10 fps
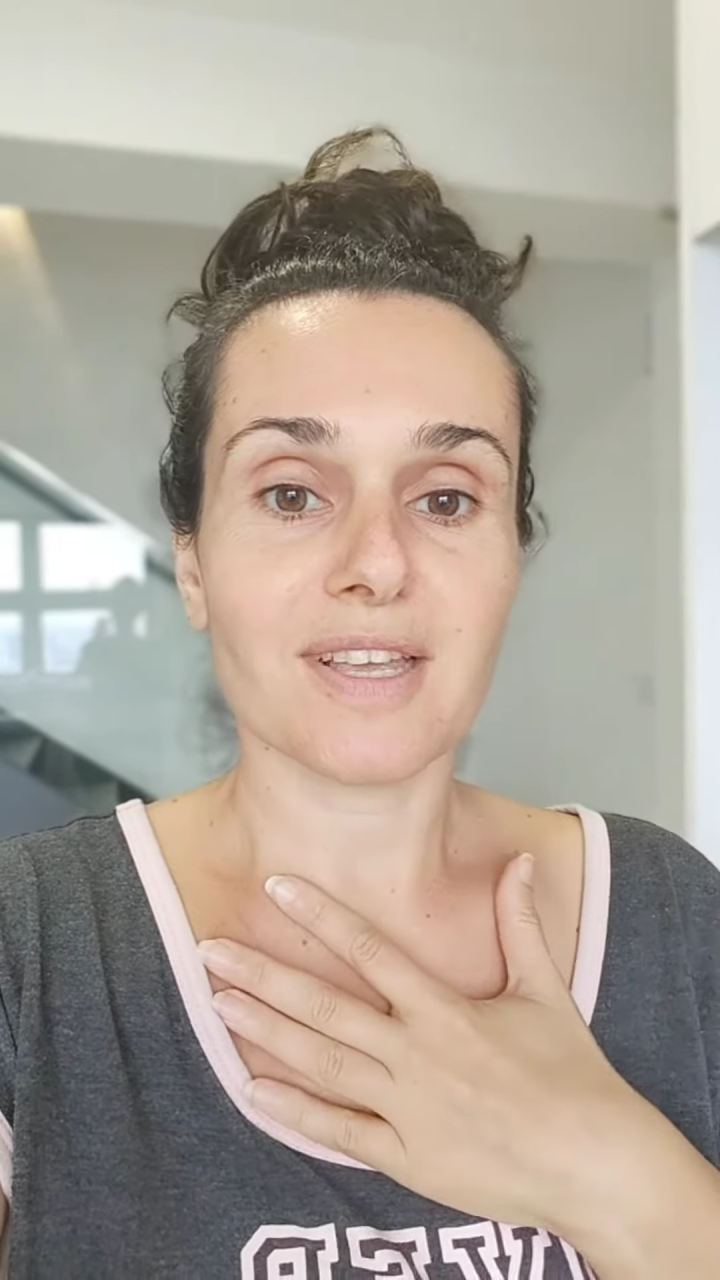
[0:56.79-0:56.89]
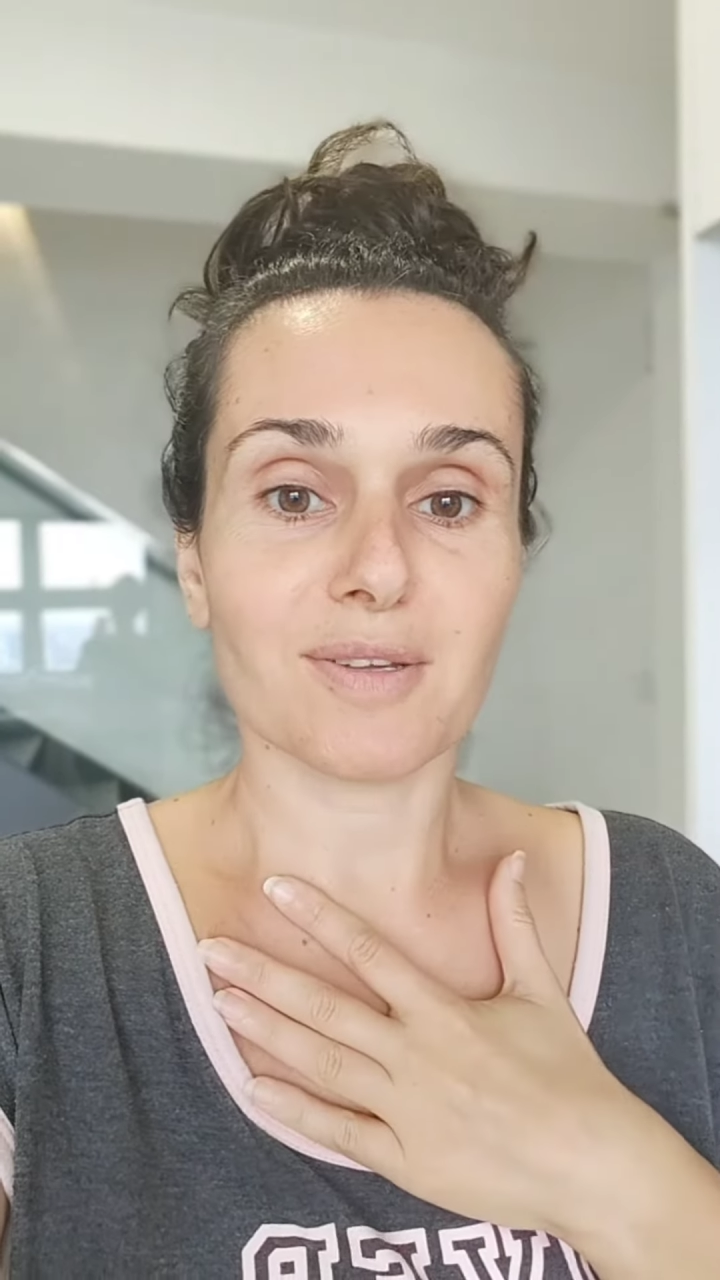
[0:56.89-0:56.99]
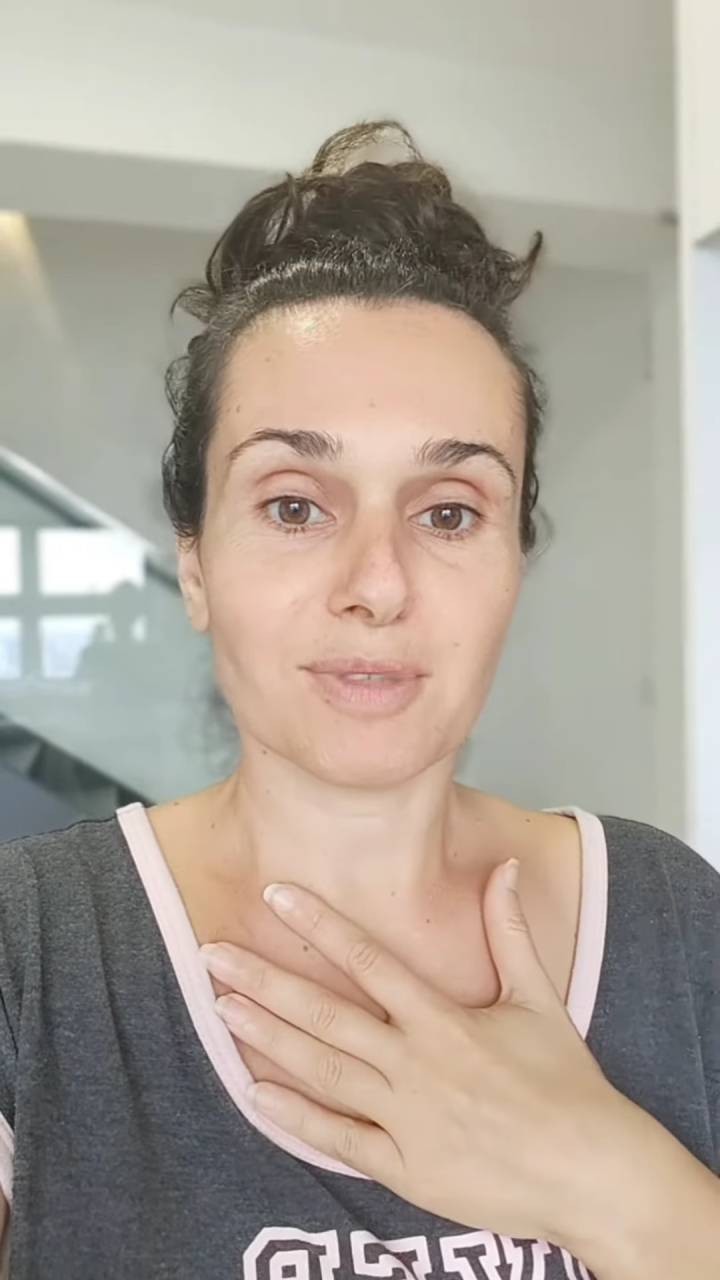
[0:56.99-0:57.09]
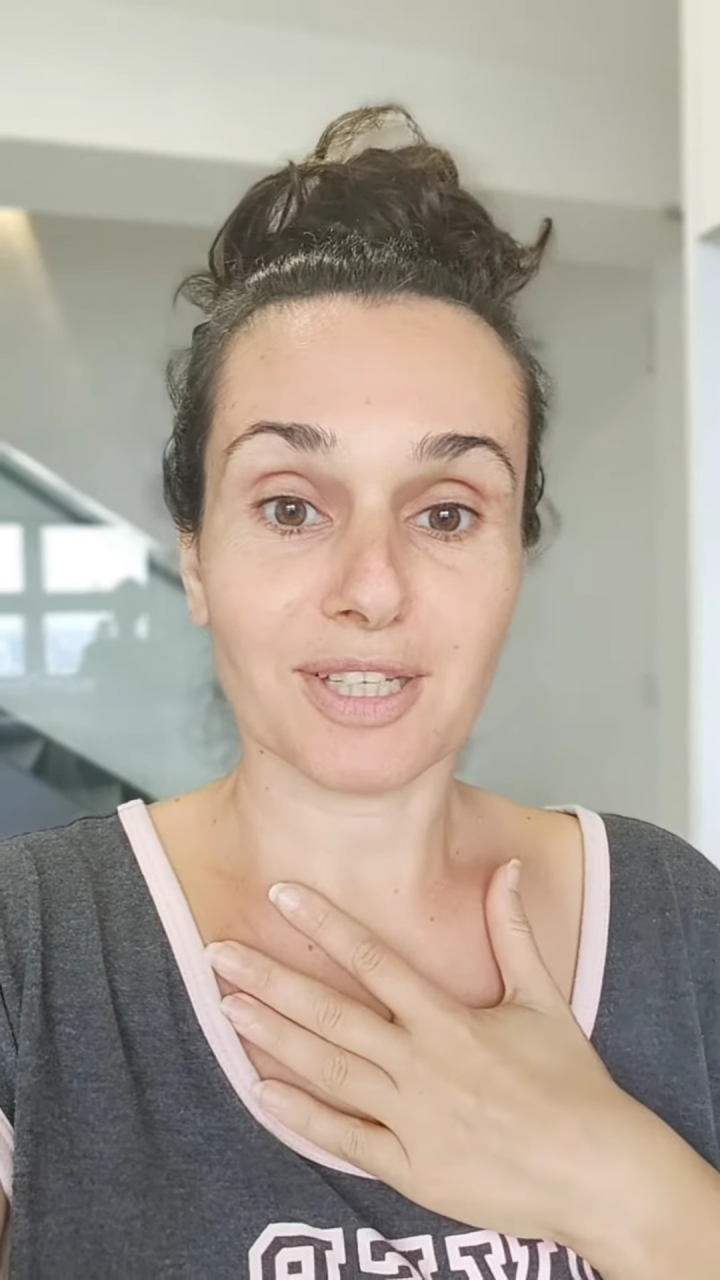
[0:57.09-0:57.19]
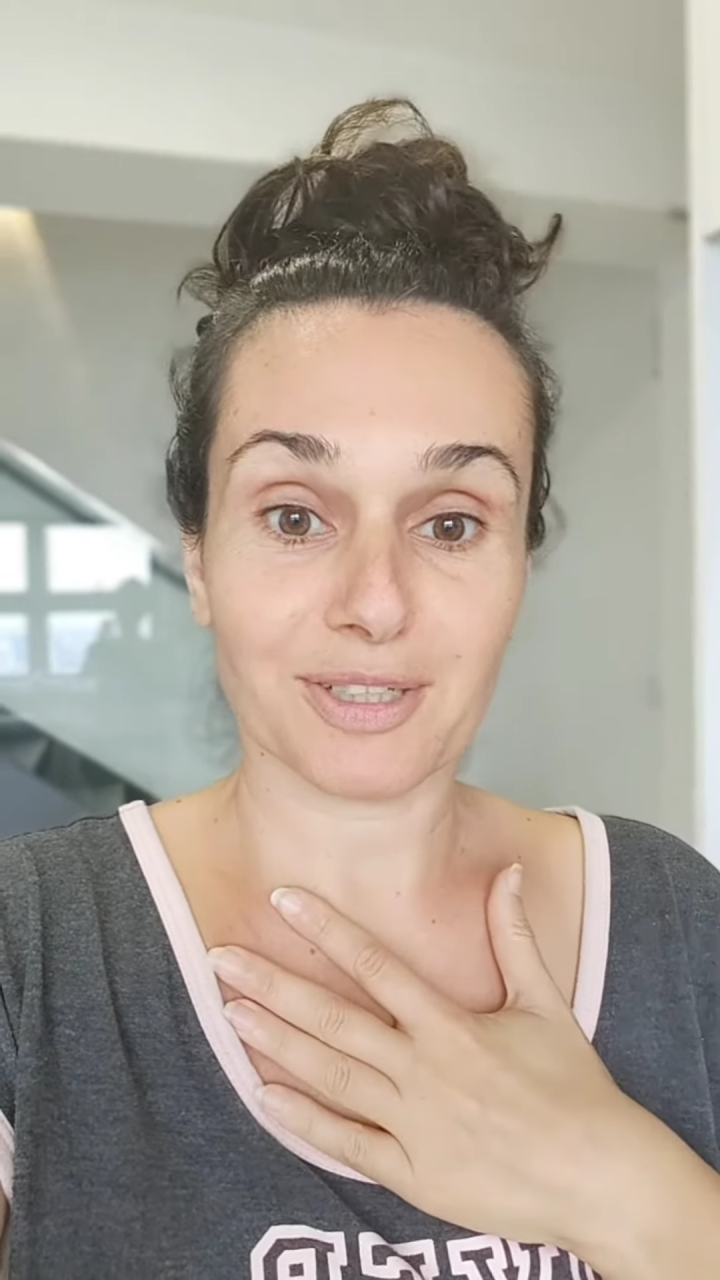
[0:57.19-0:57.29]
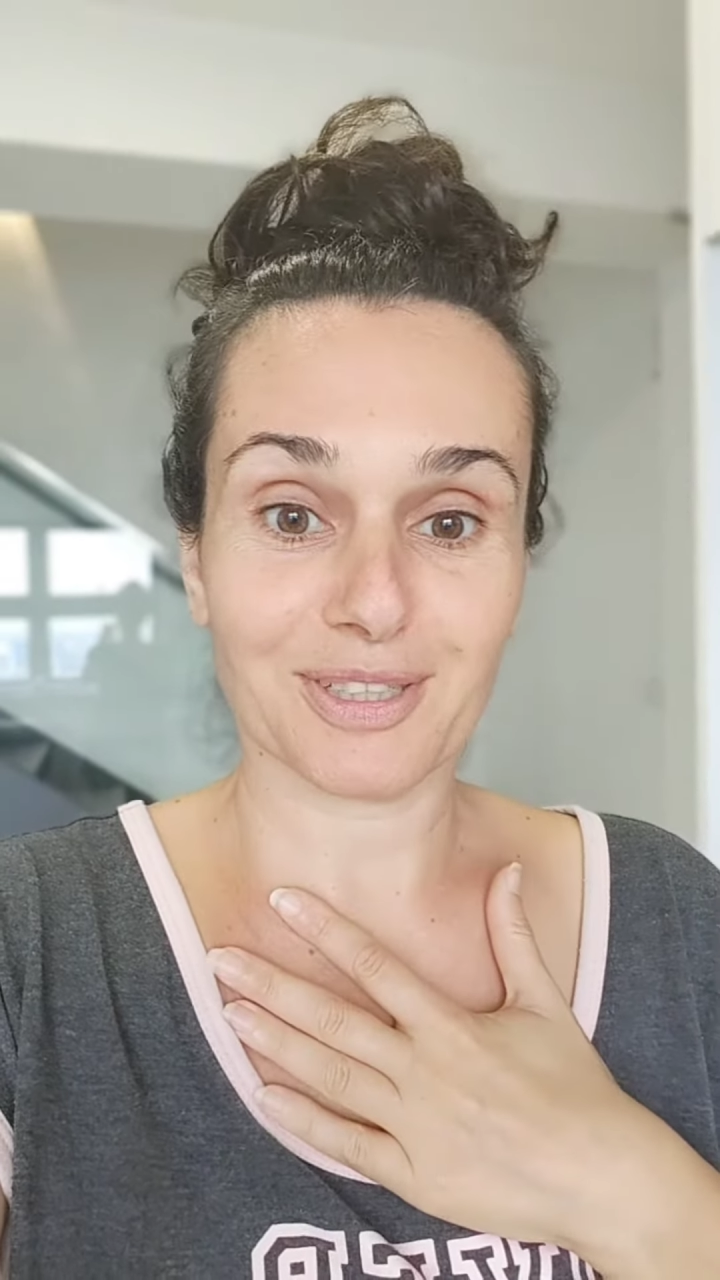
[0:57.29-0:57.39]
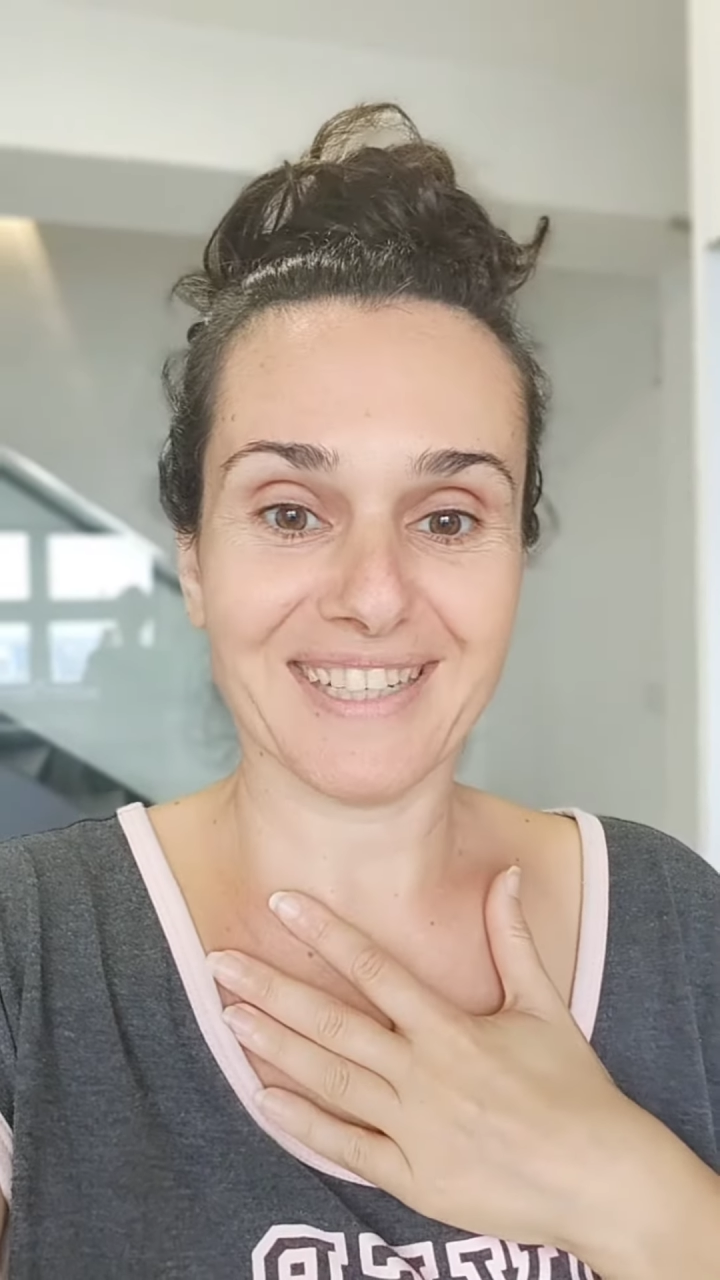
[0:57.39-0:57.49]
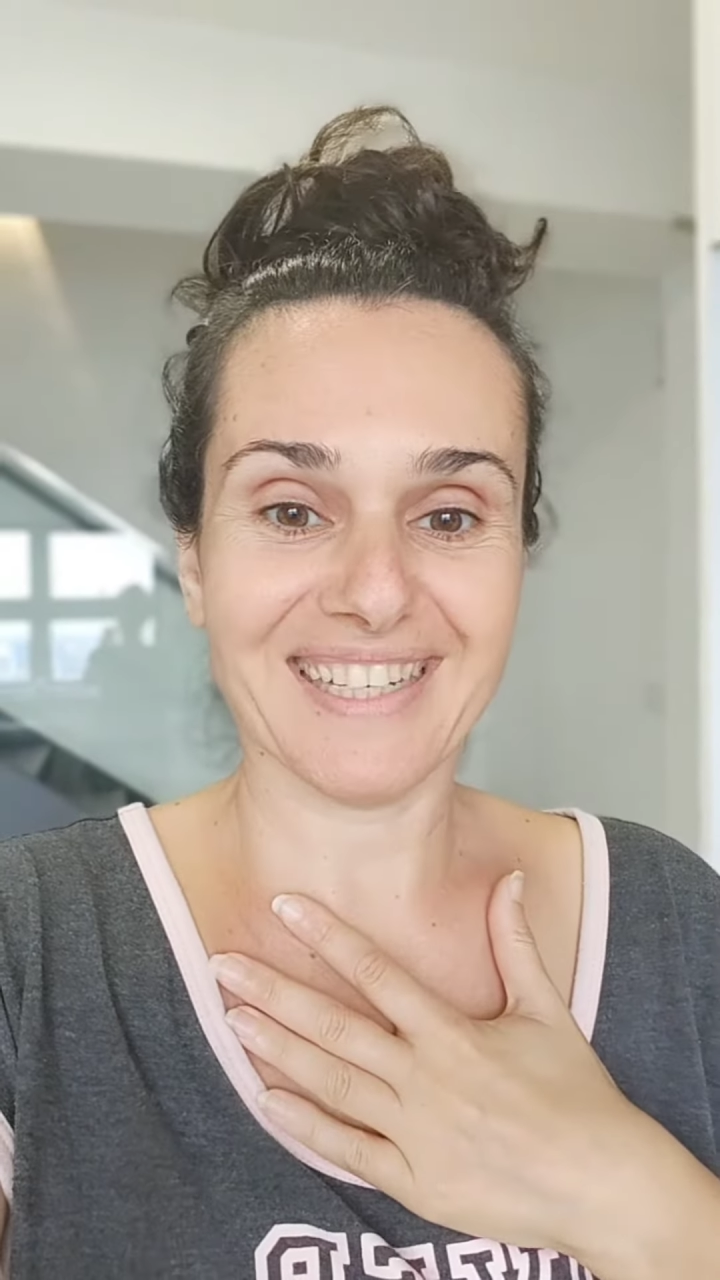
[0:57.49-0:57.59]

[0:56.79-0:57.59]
really hurt.